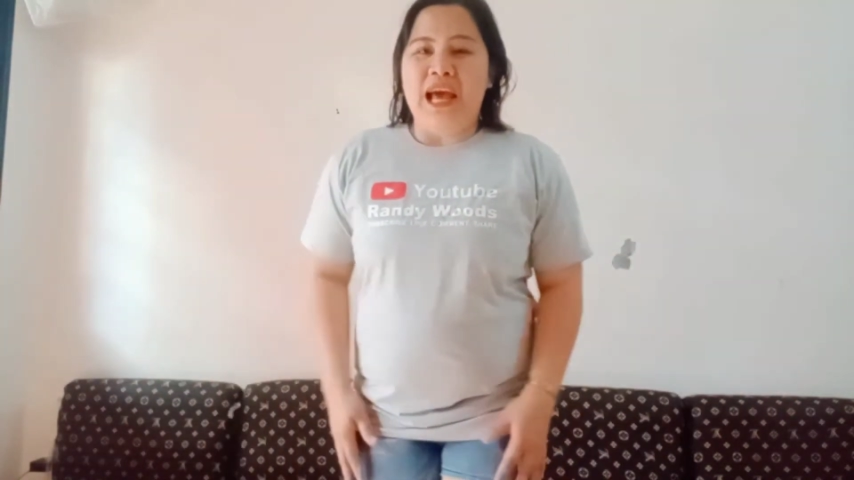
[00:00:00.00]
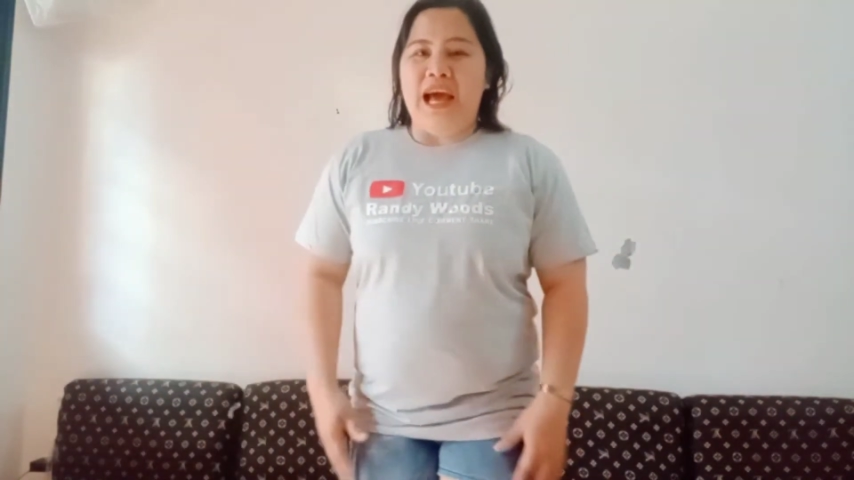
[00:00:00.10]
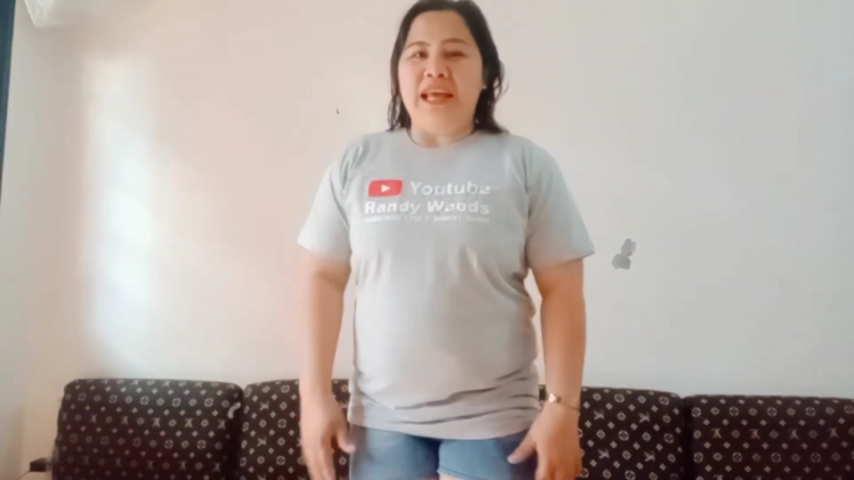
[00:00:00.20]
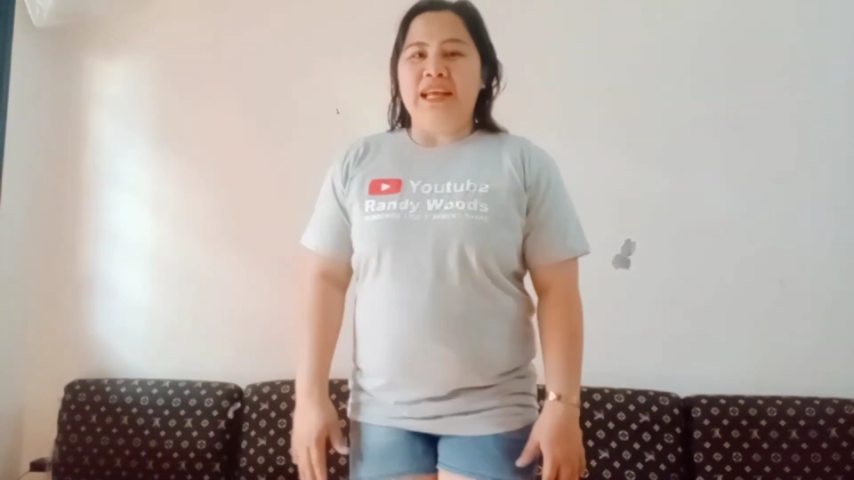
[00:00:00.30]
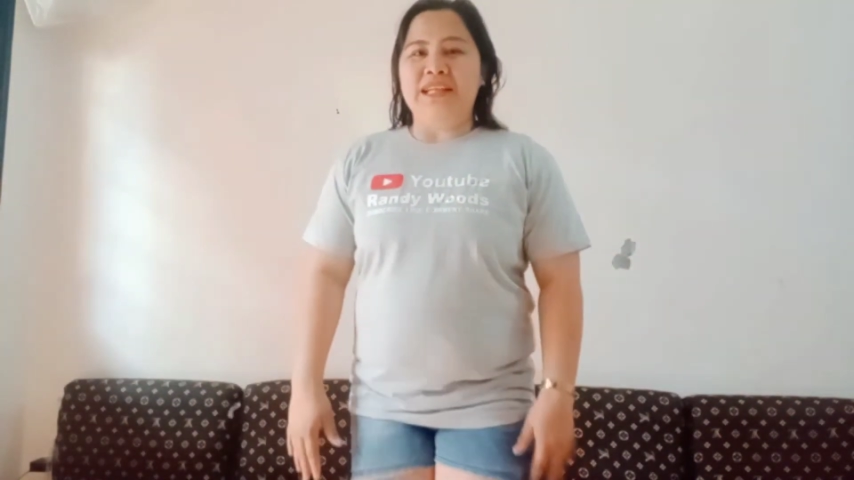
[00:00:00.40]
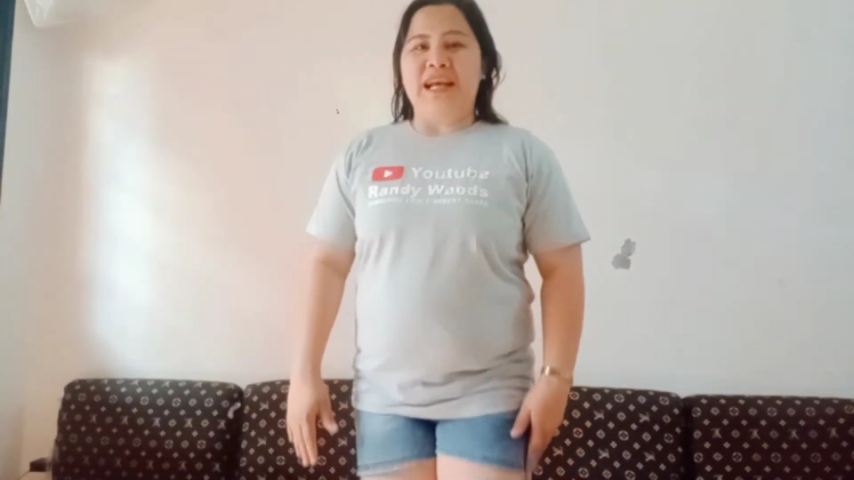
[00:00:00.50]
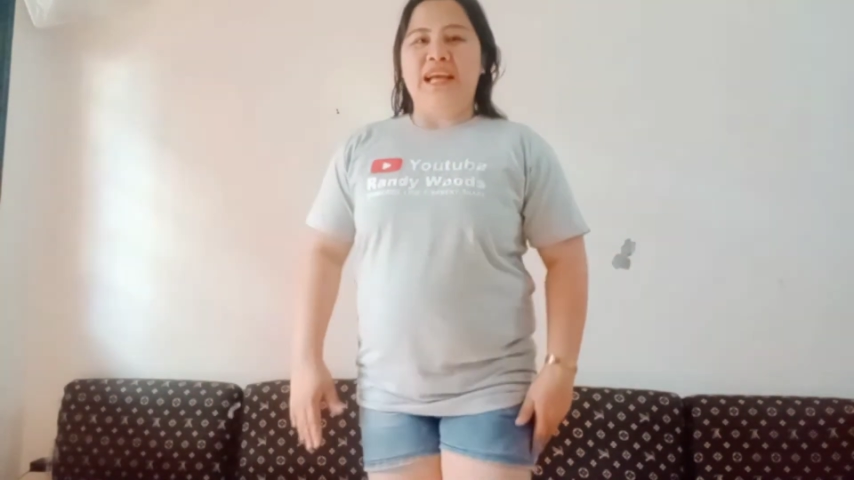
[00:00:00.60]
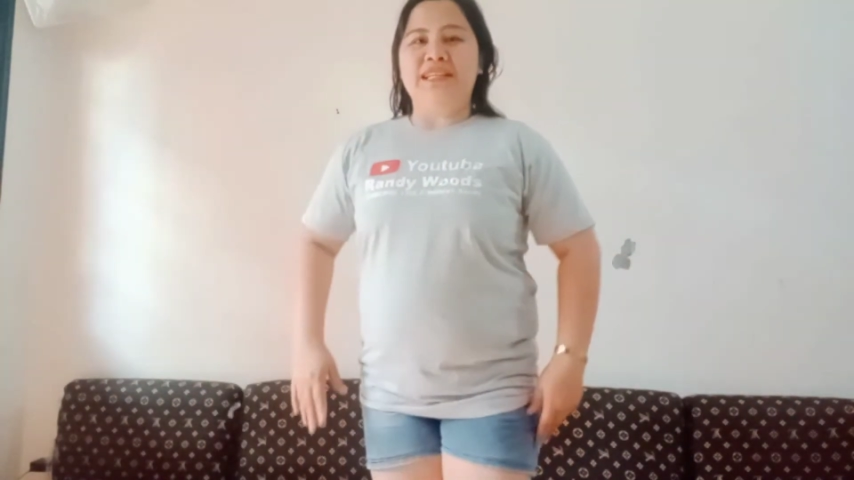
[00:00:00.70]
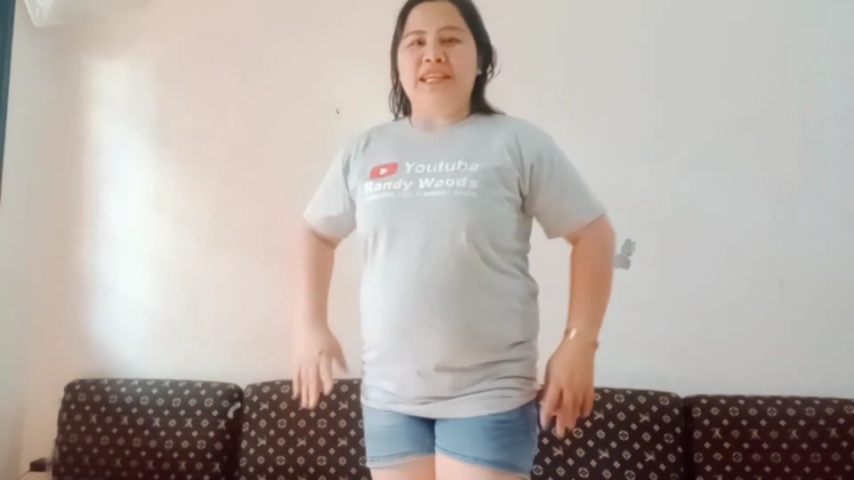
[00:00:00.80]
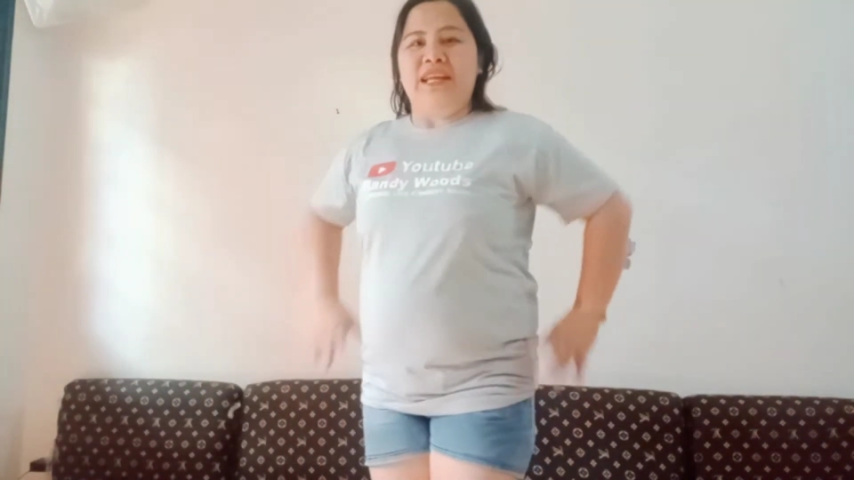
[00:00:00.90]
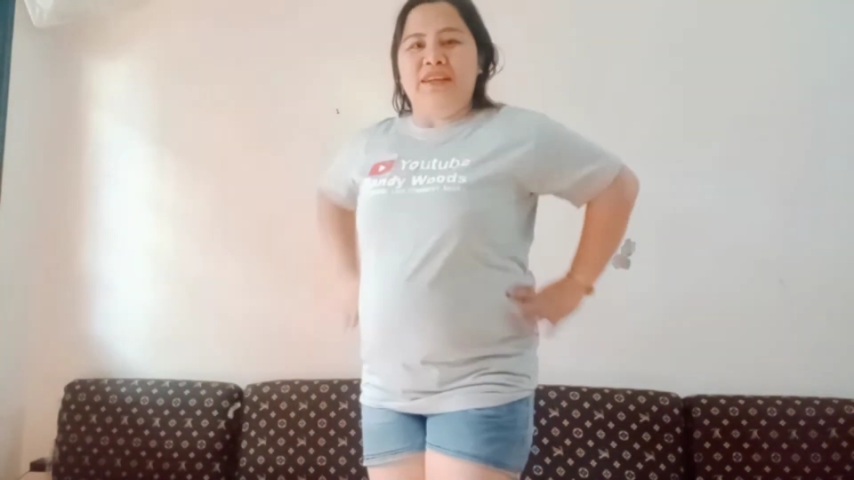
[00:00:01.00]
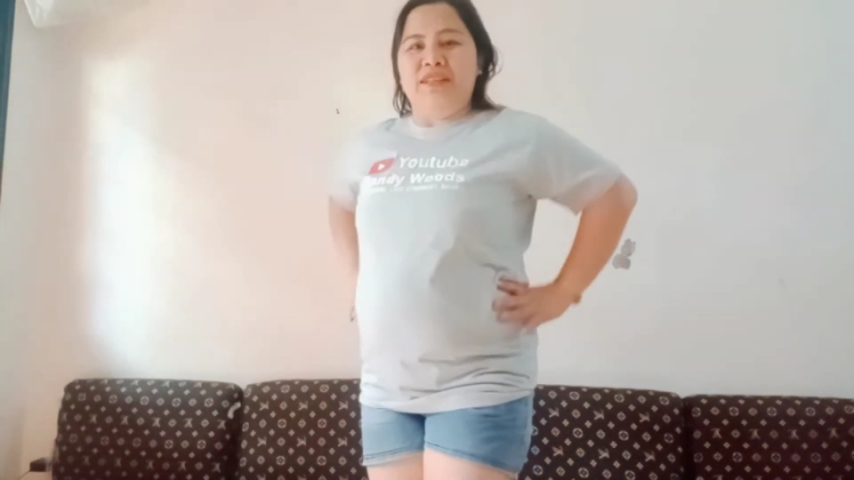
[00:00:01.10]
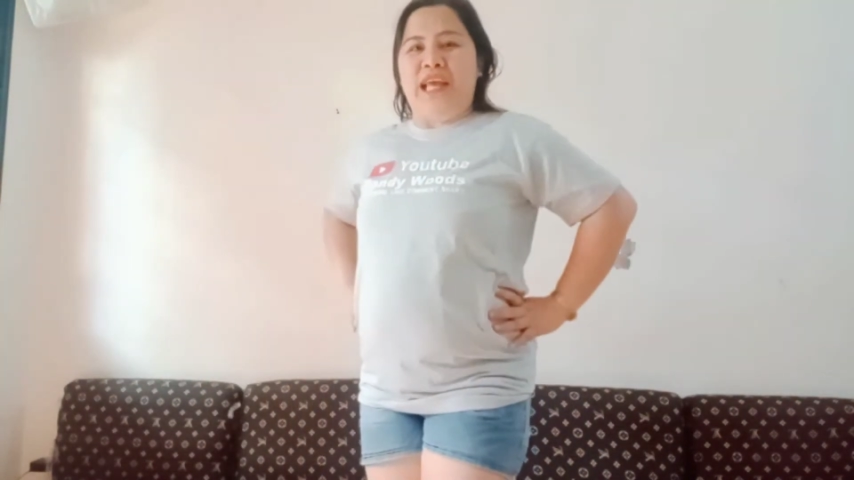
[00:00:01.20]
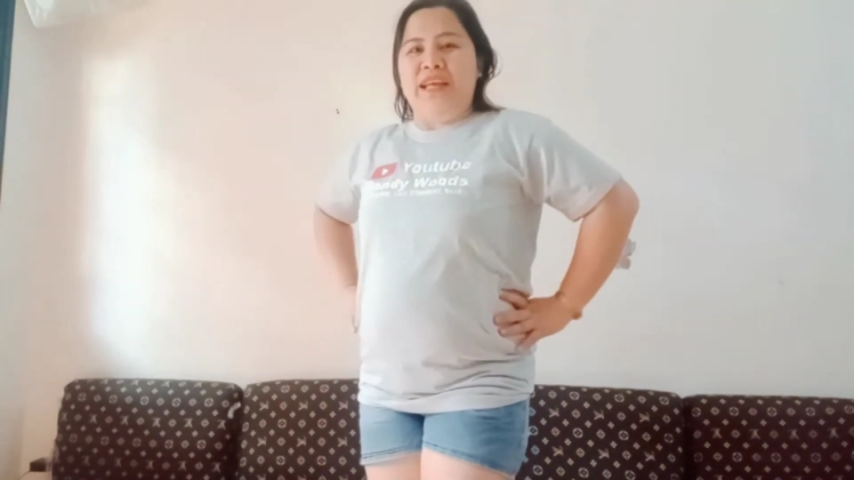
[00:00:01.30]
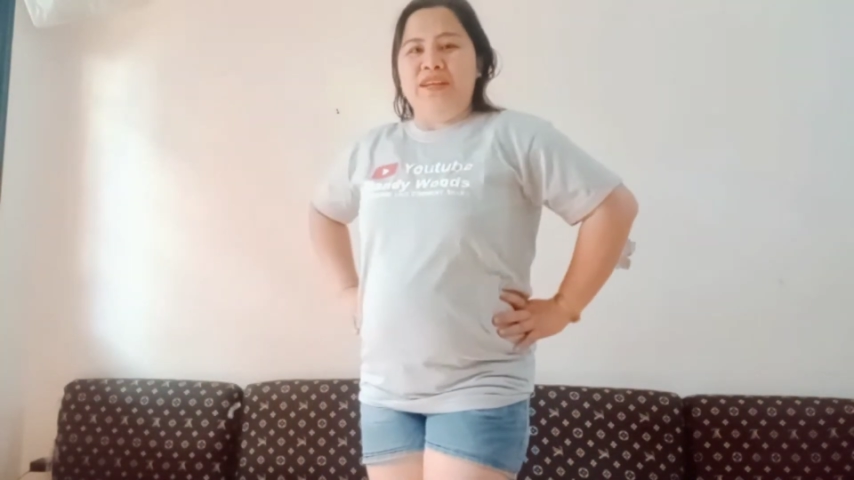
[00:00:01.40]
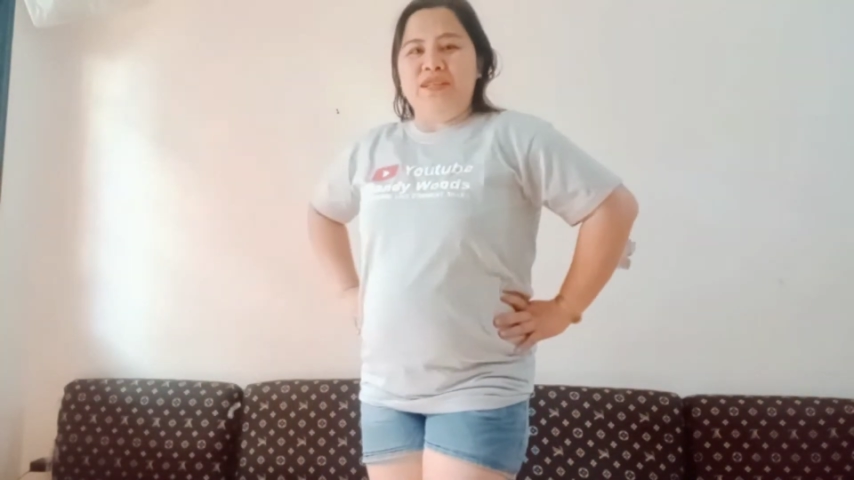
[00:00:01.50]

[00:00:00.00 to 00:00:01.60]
Ayan guys, thank